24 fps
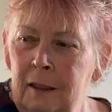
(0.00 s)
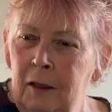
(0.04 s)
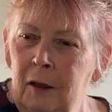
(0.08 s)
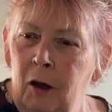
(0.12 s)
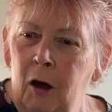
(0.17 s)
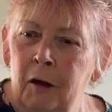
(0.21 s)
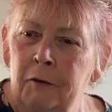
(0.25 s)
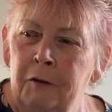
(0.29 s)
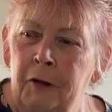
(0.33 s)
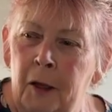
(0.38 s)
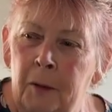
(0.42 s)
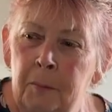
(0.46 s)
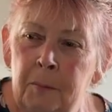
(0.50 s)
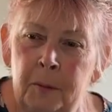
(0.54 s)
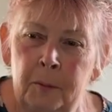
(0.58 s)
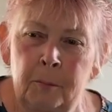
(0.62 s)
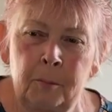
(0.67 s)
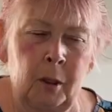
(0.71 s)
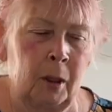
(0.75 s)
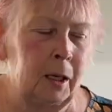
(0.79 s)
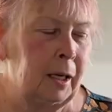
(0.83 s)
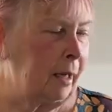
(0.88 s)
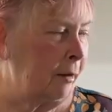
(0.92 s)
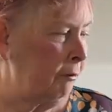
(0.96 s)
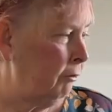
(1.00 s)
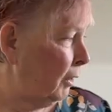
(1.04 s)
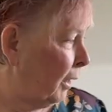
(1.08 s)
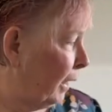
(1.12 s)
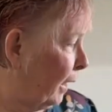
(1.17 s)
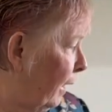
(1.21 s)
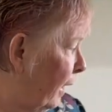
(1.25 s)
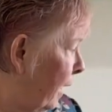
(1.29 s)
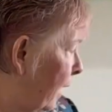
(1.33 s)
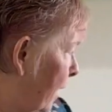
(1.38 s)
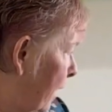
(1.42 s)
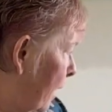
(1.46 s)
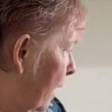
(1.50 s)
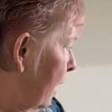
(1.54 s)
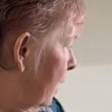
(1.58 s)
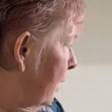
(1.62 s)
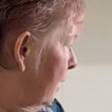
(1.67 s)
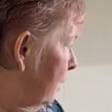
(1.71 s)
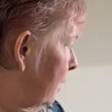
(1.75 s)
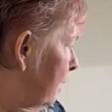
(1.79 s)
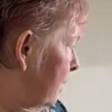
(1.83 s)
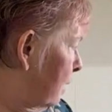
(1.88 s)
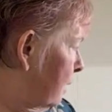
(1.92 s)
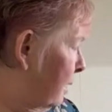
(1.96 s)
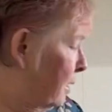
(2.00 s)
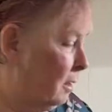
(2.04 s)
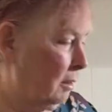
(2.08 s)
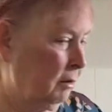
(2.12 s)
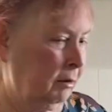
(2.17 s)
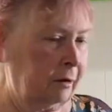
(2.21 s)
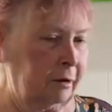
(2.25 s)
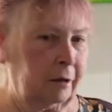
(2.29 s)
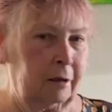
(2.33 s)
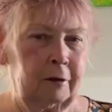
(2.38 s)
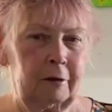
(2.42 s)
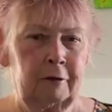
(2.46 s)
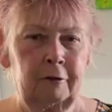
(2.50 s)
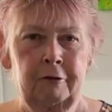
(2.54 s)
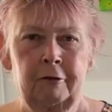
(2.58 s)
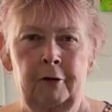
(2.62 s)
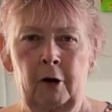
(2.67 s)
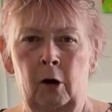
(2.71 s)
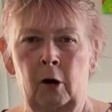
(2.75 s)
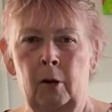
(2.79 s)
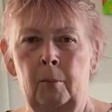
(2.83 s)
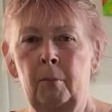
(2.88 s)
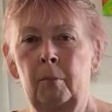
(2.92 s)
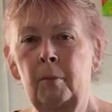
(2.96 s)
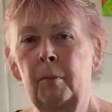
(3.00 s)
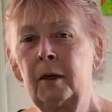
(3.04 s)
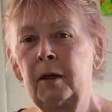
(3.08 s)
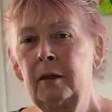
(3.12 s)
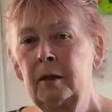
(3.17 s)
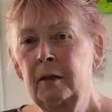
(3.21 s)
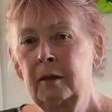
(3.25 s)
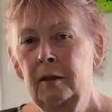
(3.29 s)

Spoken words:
I've opened my lovely cards from